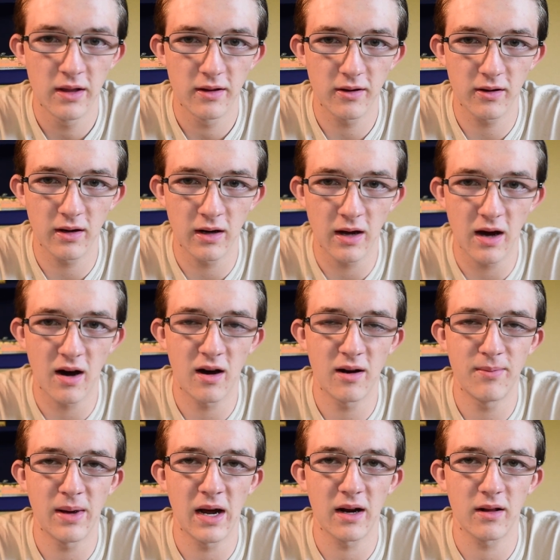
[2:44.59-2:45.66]
they're gonna
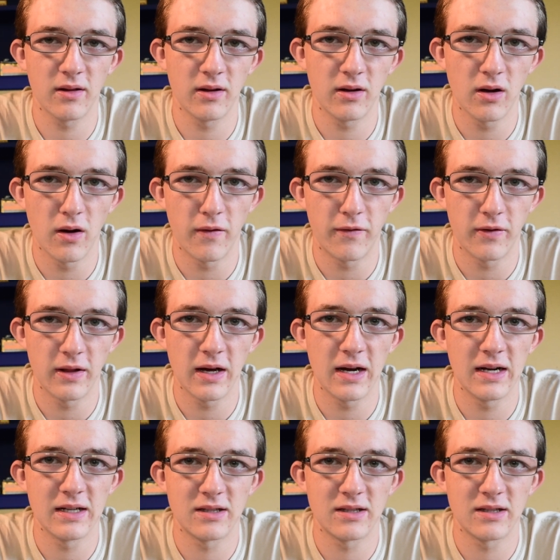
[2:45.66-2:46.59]
automatically go for that.